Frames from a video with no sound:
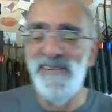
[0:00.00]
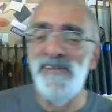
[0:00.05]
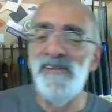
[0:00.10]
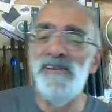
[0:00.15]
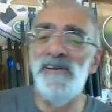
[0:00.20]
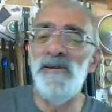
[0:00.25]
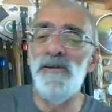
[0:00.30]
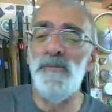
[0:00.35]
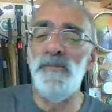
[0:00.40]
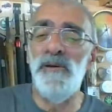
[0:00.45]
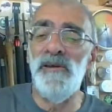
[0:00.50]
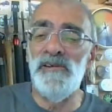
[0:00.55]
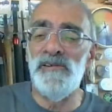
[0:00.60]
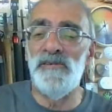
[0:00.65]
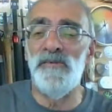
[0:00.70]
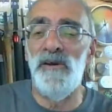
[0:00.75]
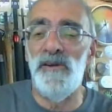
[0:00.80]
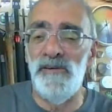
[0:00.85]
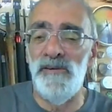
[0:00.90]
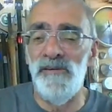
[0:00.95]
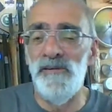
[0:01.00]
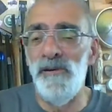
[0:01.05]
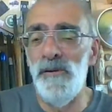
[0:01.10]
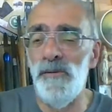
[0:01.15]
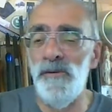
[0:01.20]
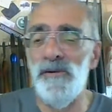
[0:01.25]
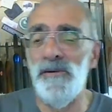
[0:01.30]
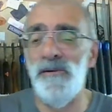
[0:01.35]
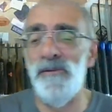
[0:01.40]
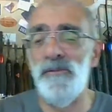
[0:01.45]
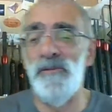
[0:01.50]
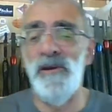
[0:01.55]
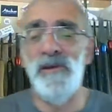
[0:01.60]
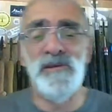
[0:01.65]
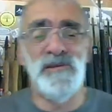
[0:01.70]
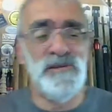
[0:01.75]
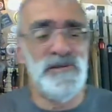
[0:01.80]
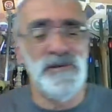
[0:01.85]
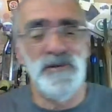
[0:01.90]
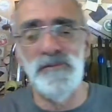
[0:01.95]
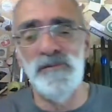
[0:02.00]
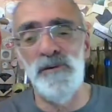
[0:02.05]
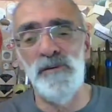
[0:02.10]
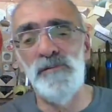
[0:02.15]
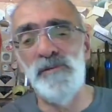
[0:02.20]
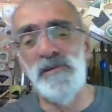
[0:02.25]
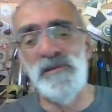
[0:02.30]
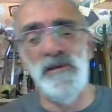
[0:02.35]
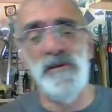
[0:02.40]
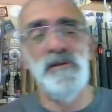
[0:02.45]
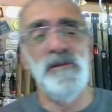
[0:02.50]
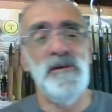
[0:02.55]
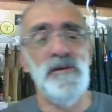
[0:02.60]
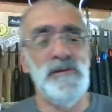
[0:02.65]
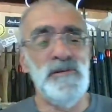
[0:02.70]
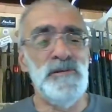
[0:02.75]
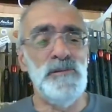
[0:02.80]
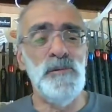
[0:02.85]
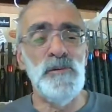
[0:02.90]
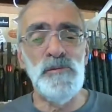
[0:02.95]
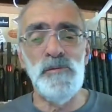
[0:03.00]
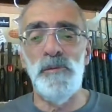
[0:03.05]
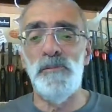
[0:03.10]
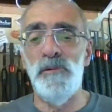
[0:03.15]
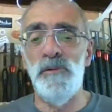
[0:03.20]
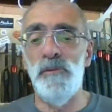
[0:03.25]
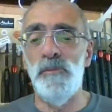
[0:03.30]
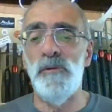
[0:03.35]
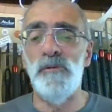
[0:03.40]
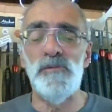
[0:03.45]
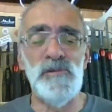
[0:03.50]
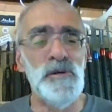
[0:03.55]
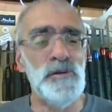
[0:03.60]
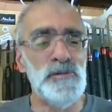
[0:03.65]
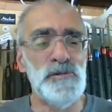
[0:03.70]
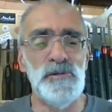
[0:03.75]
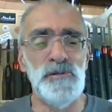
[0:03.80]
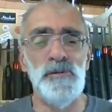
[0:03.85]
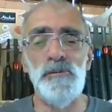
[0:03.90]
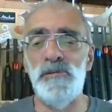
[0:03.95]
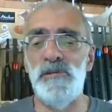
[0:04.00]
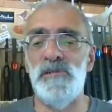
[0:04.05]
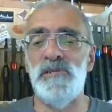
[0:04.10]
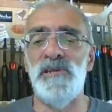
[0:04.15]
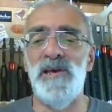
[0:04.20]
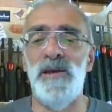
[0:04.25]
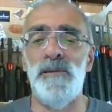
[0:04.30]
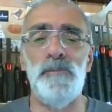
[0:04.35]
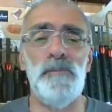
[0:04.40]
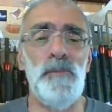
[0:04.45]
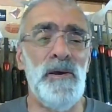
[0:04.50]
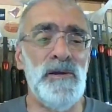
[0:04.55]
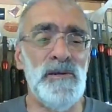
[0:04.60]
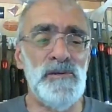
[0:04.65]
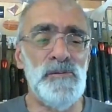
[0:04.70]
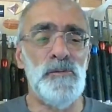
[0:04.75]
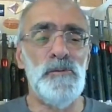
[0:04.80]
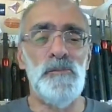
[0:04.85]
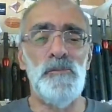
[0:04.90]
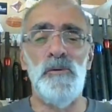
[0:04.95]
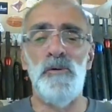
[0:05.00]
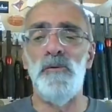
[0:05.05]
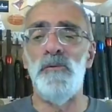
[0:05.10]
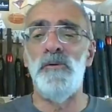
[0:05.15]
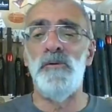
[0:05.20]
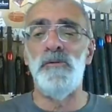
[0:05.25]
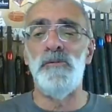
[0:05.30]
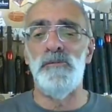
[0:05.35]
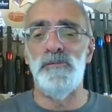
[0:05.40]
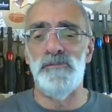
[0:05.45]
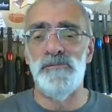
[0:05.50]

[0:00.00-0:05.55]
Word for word: Hello Mick Stratton, how are you? Yes, don't, don't say that, she most probably will. It's not shoes, it's handbags with Muriel.